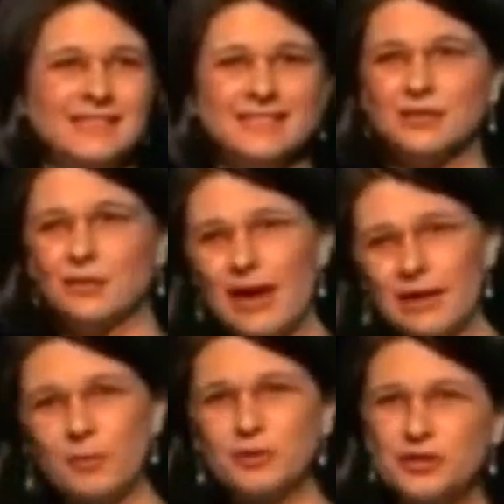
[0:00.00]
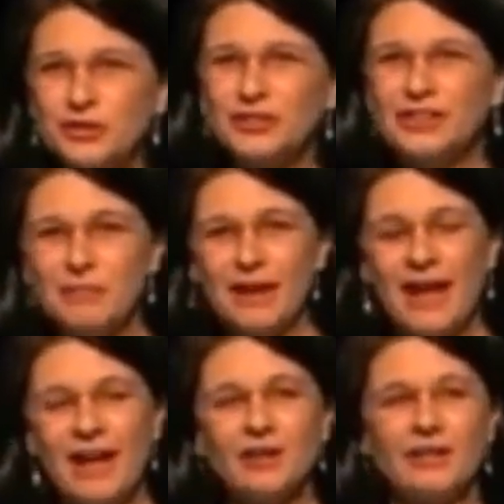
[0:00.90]
this is a great opportunity, but
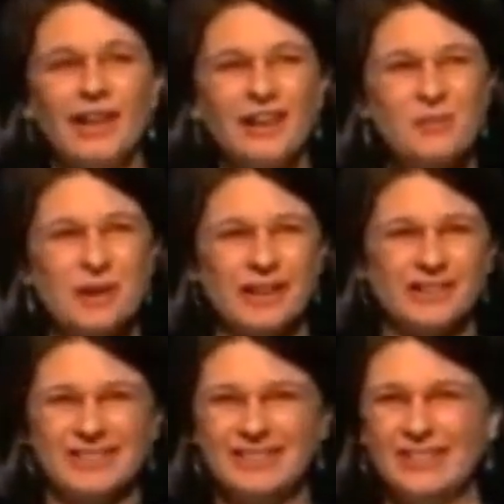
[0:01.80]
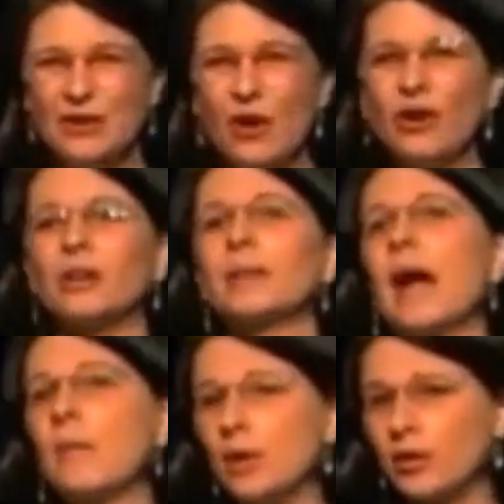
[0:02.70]
how am I not going to
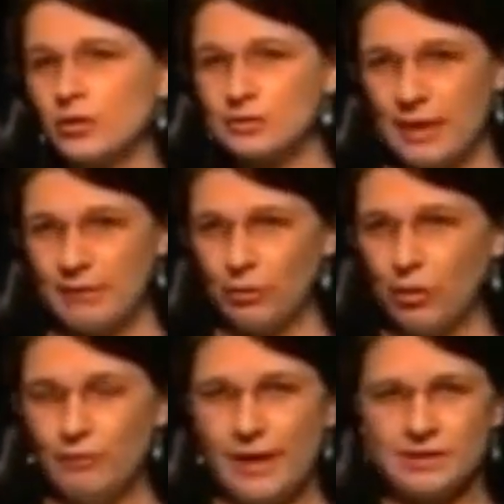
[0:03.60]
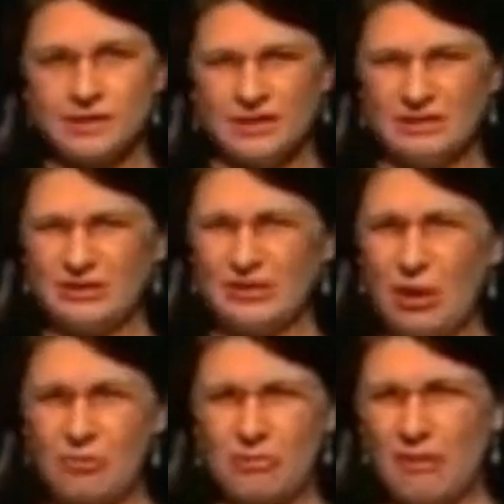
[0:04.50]
become one of those people who makes a whole lot of
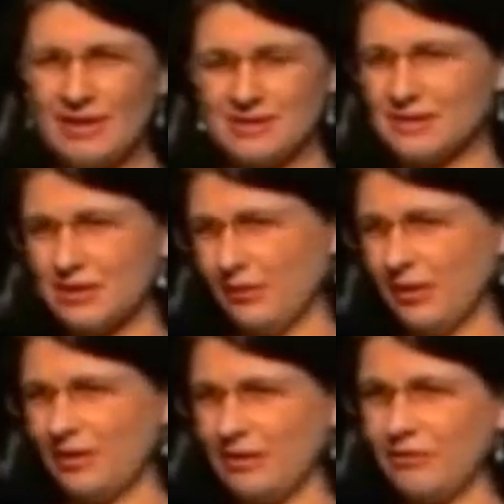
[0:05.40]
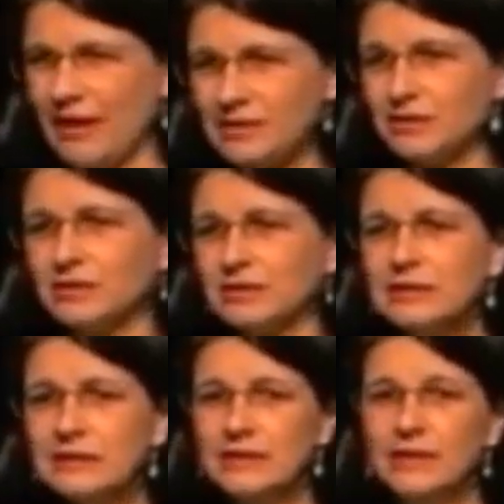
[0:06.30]
compromises that when I reflect on it,
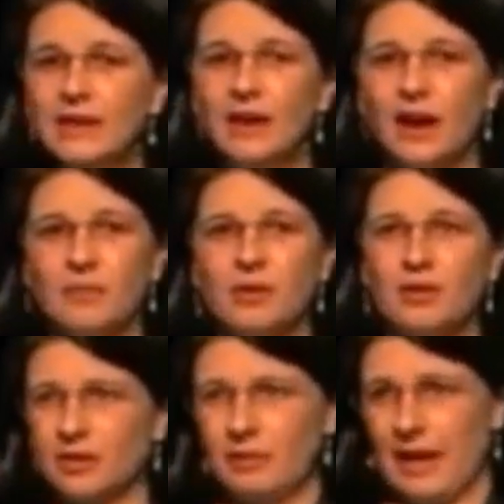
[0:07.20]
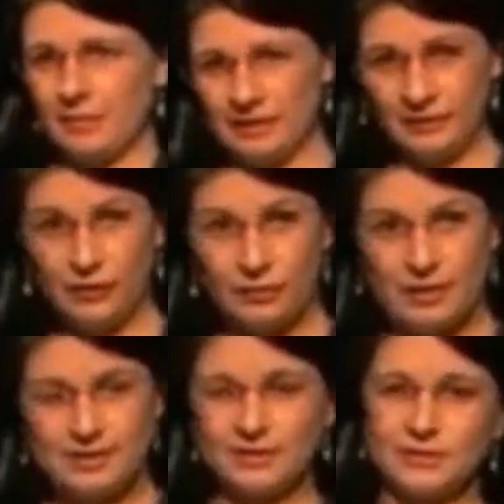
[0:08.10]
I'm not going to be able to live with
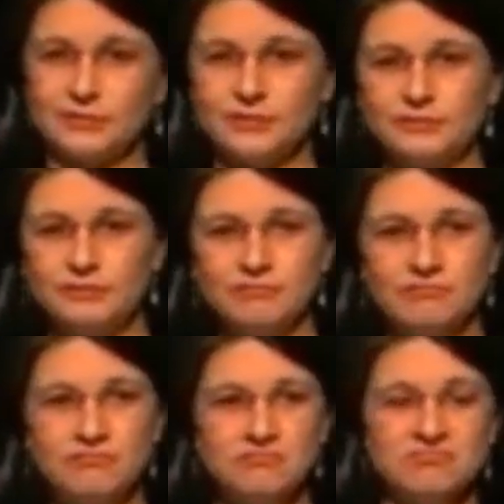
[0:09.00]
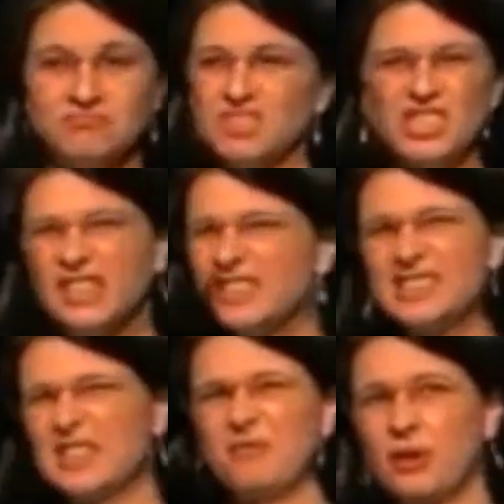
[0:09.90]
myself? She
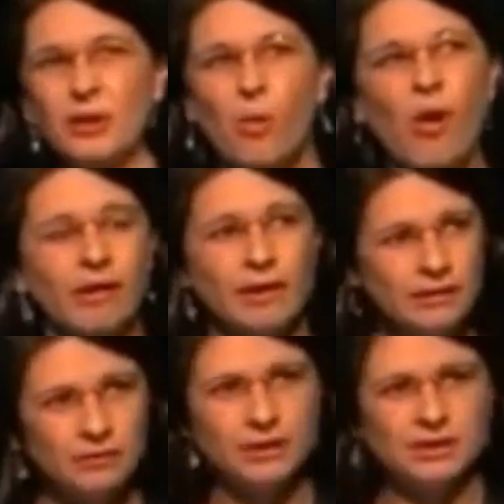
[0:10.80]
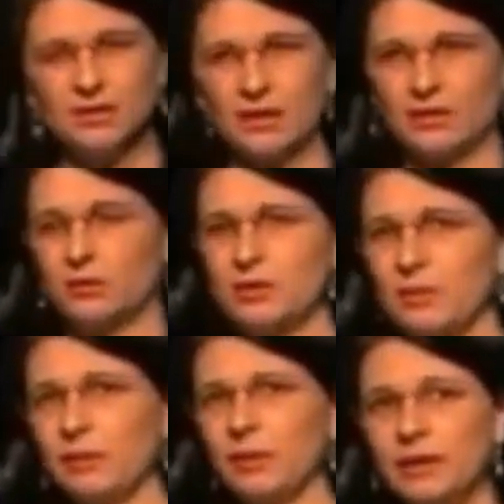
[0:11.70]
didn't seem very worried, which I thought was
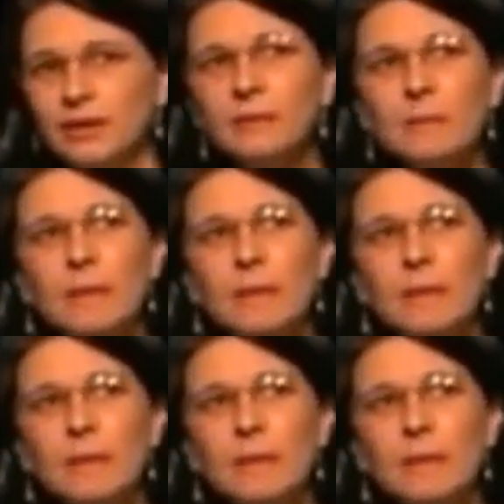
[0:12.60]
a bit weird.